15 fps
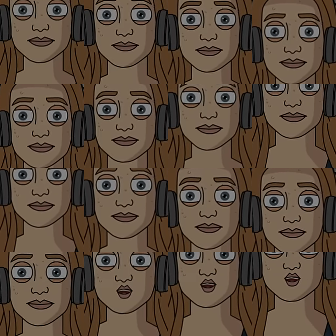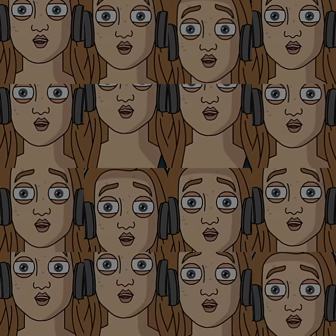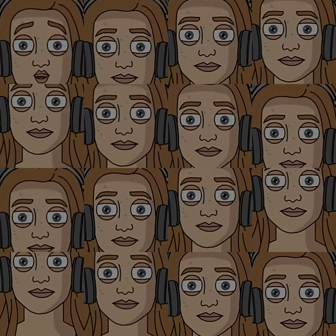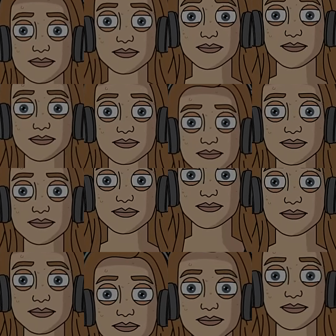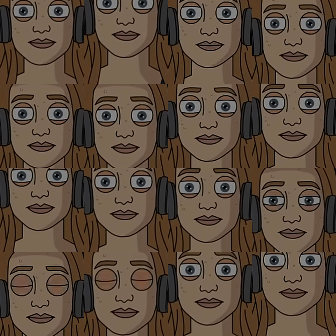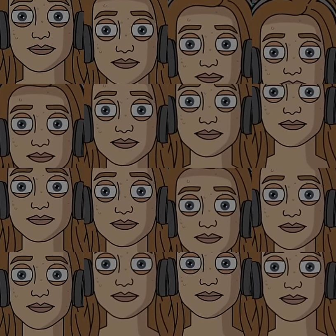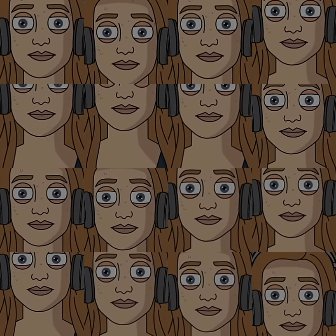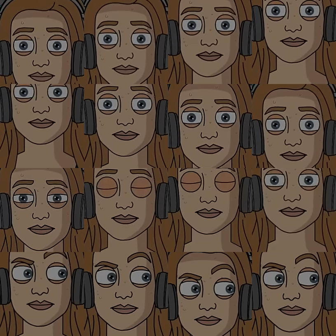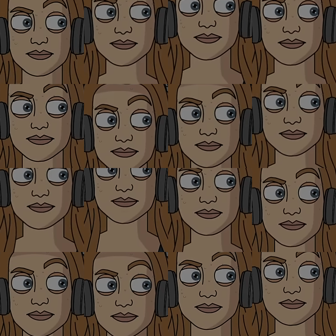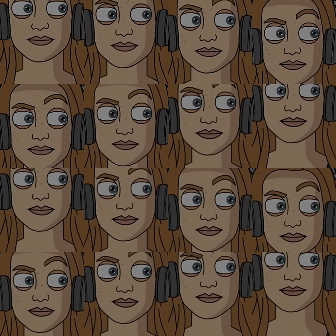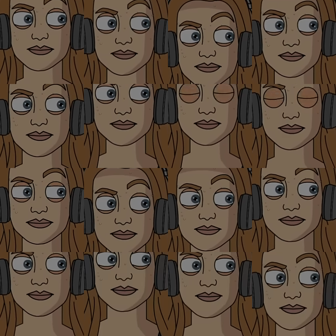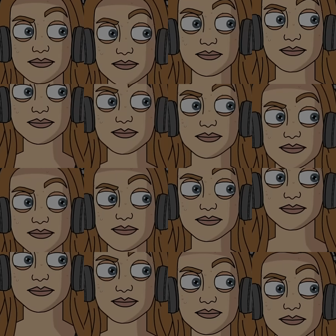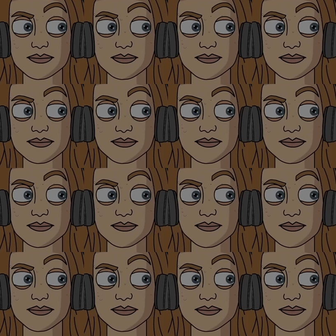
I caught my breath and exhaled powerfully when I decelerated to a manageable jog. I had been so focused on my work that it only took me slowing down to notice from the corner of my eyes that someone had been staring at me from quite a